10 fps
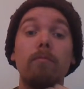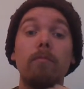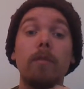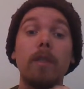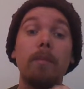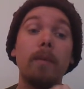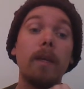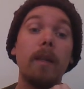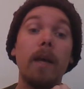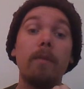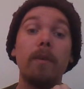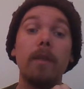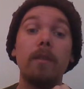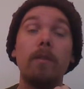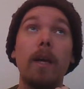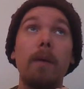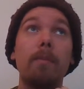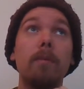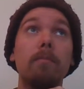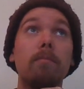simply allow things to
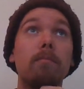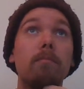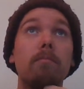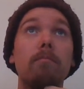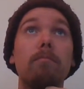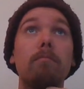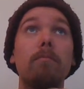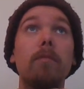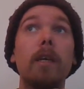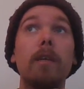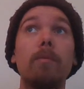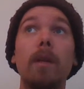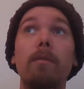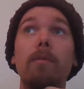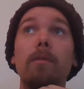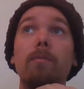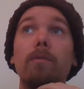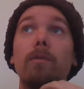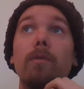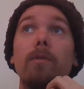happen. Take whatever
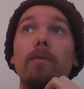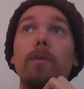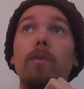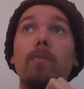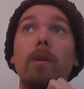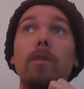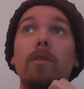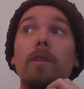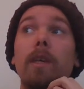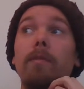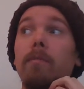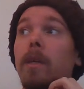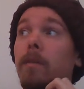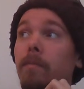the universe wants to give me.